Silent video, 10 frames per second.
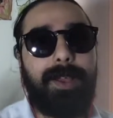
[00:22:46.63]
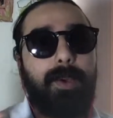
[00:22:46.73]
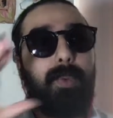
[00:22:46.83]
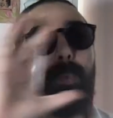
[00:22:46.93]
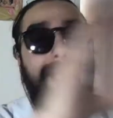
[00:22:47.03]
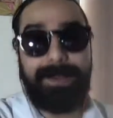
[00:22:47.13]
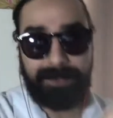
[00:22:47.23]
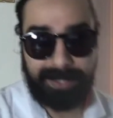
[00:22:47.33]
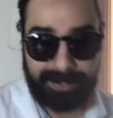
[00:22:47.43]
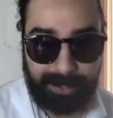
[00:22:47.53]
We have to
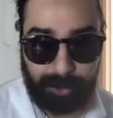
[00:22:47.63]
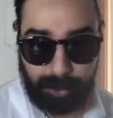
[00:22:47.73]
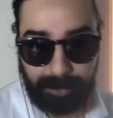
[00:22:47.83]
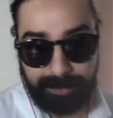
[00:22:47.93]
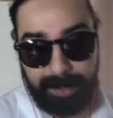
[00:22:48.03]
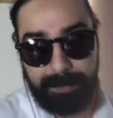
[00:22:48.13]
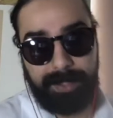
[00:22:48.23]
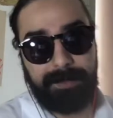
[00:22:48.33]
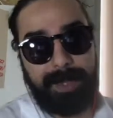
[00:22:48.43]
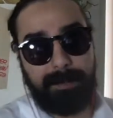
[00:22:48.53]
let the insurance
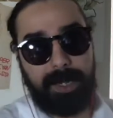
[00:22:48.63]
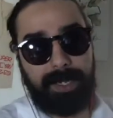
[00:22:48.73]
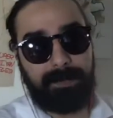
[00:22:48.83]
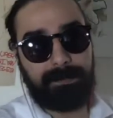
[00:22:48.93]
companies make money.